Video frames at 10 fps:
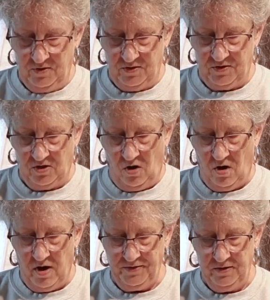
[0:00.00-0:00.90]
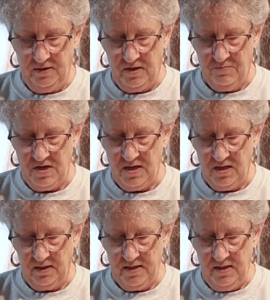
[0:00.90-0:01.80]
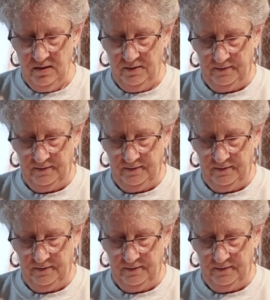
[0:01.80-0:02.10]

so it's caught immediately.